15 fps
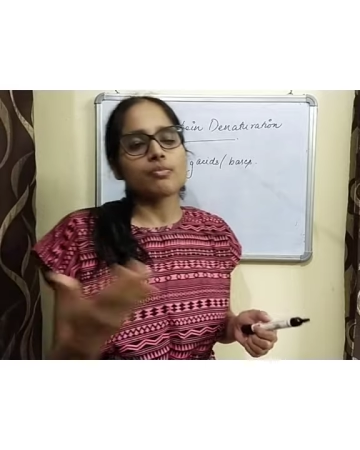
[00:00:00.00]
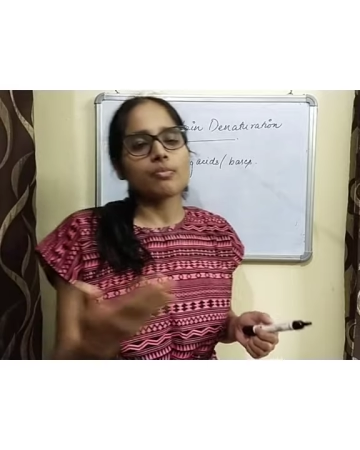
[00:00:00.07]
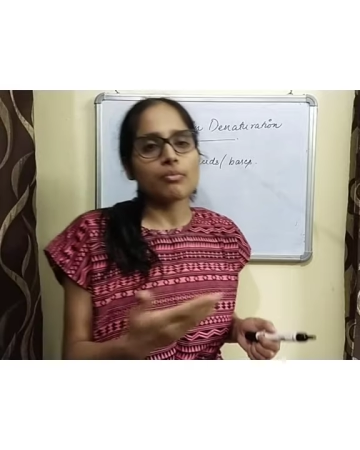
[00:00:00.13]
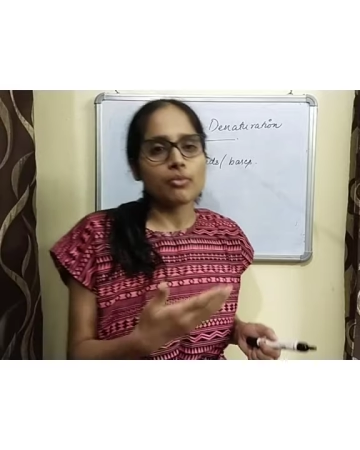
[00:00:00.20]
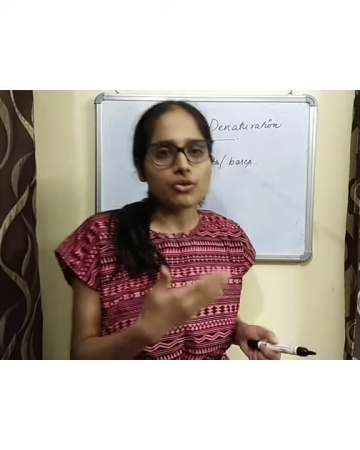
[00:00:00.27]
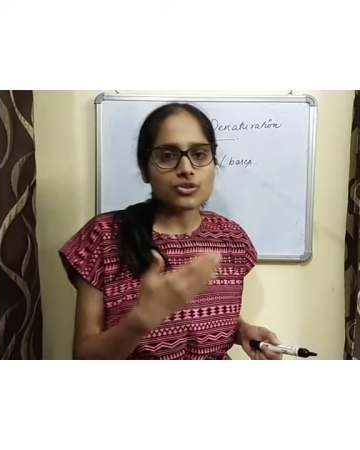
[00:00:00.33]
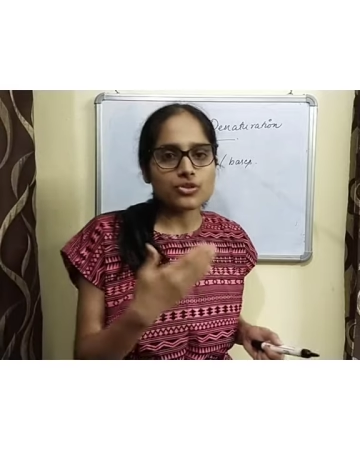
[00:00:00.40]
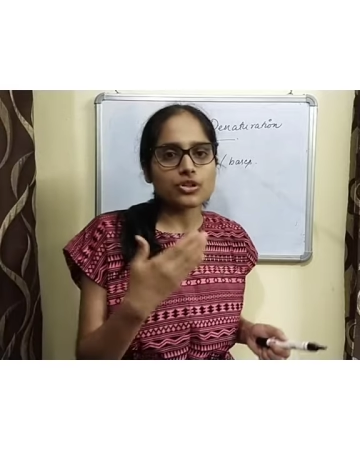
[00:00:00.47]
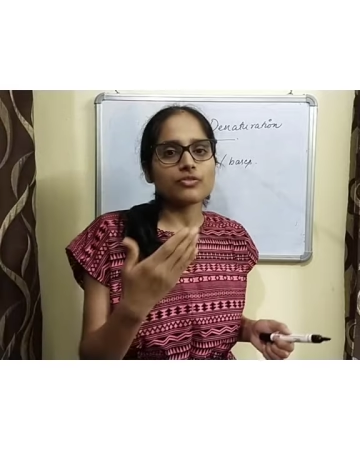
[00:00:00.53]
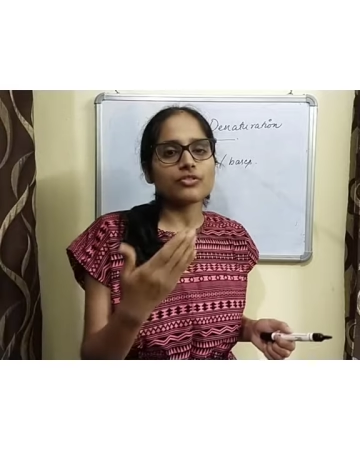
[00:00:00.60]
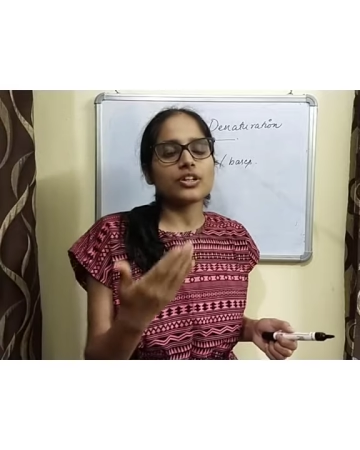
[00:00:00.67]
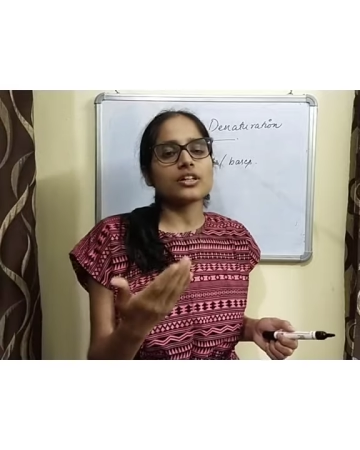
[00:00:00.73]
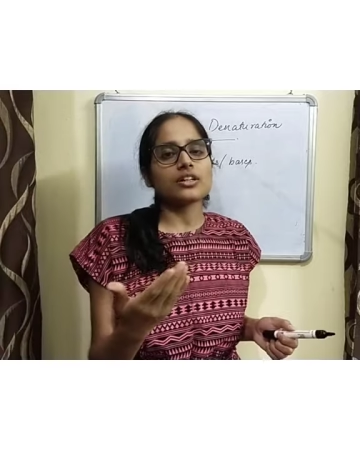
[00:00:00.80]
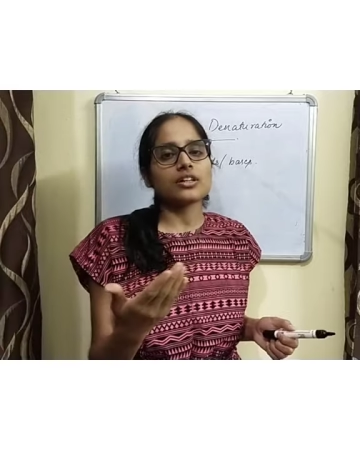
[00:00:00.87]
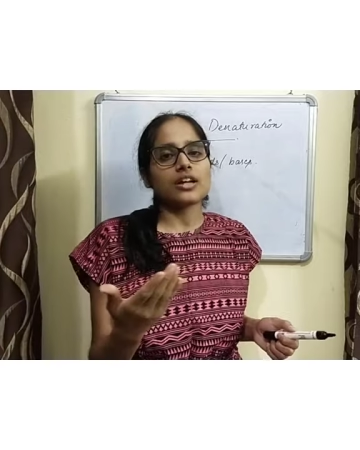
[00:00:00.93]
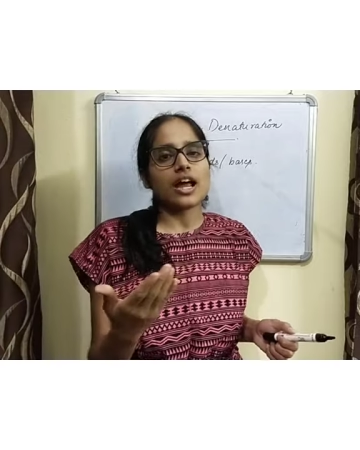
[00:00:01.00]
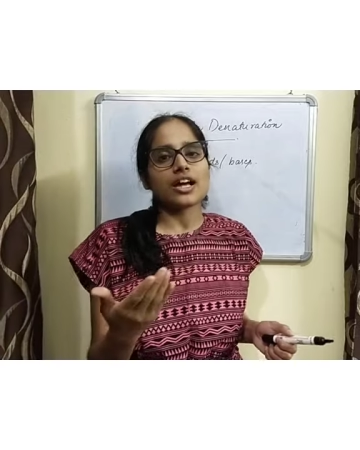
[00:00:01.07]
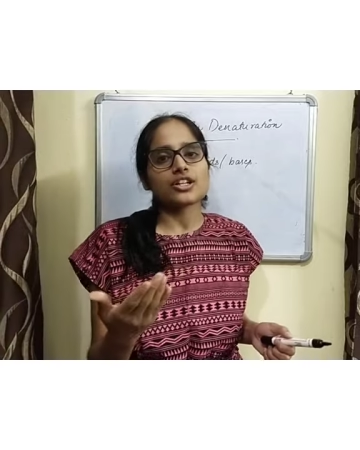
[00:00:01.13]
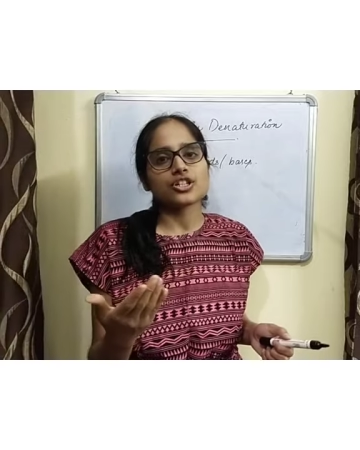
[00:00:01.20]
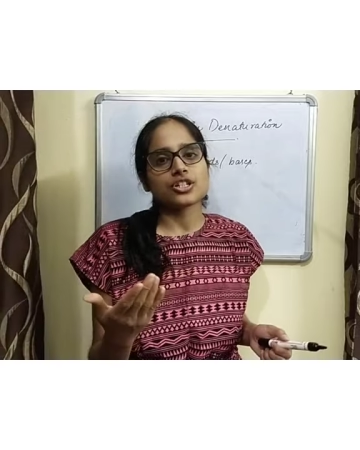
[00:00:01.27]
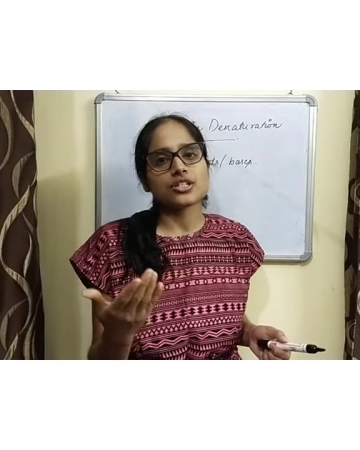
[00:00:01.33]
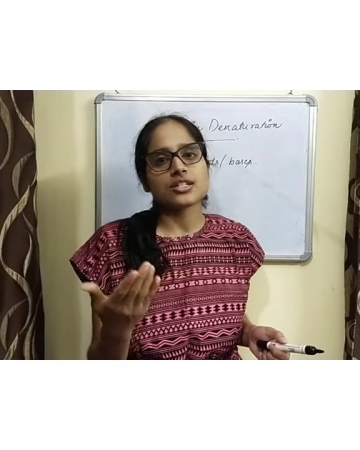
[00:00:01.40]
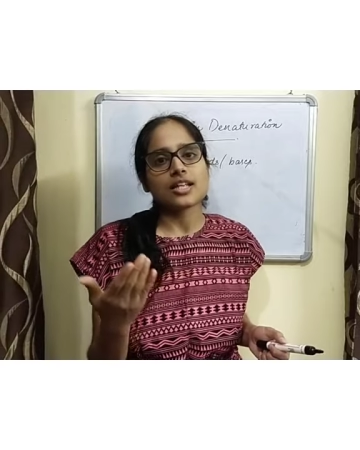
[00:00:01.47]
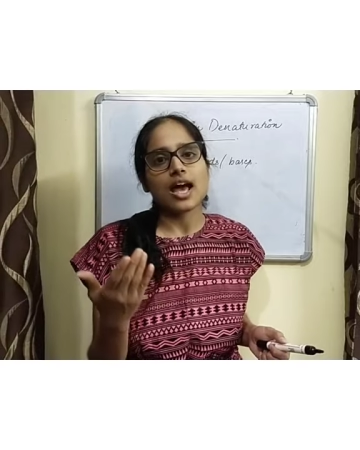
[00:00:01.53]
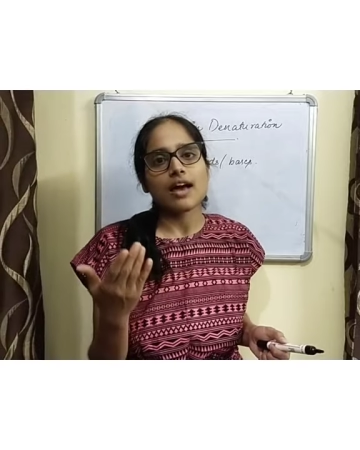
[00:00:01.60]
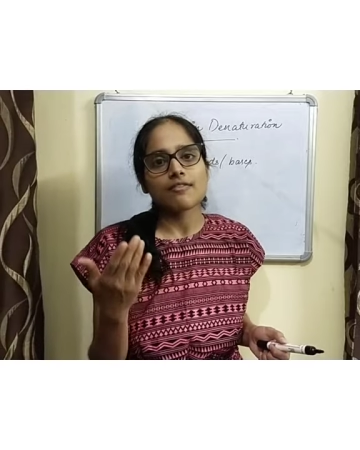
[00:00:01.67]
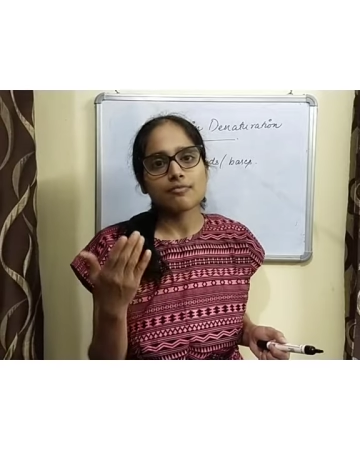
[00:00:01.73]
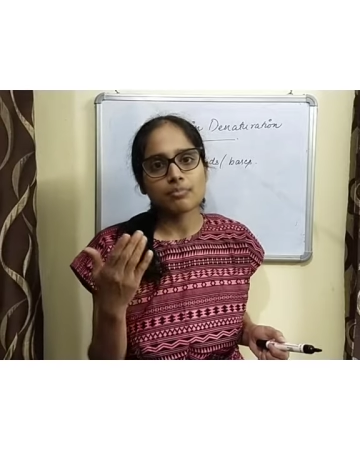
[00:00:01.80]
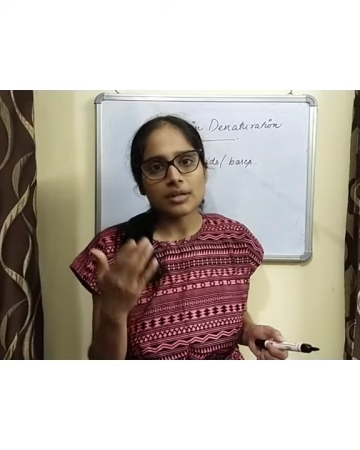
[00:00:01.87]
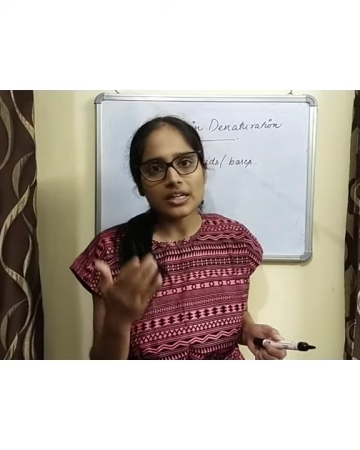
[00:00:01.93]
most of the interactions
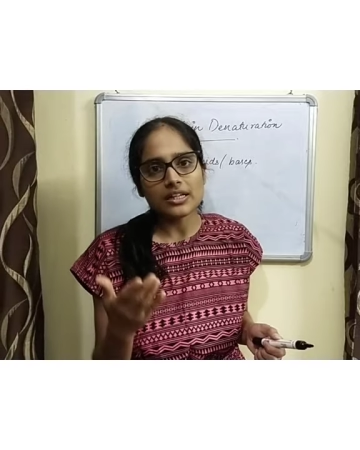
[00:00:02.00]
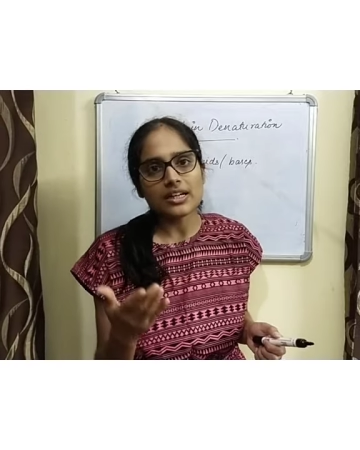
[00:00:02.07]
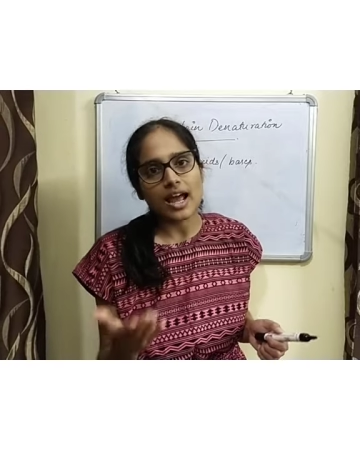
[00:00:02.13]
have been